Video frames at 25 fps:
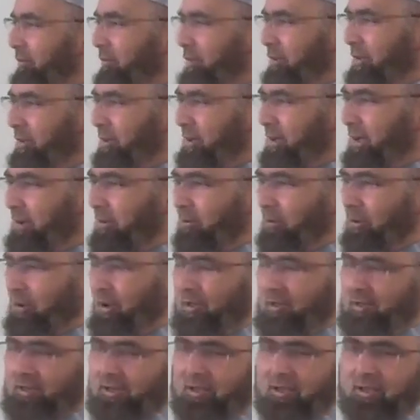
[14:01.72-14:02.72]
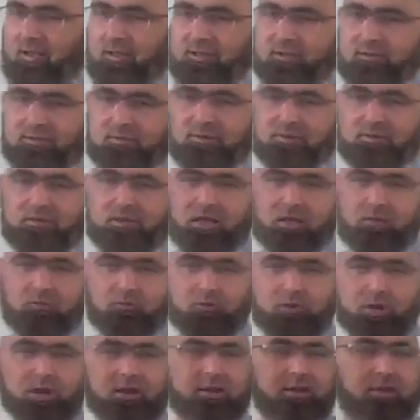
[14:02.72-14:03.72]
Young boys and girls,
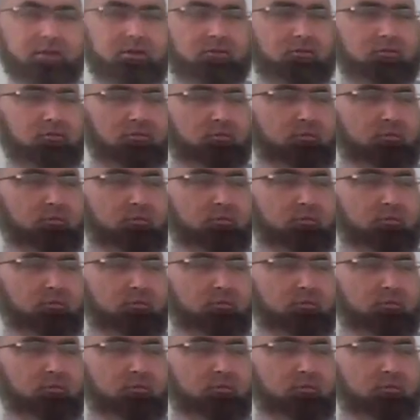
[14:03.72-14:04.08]
one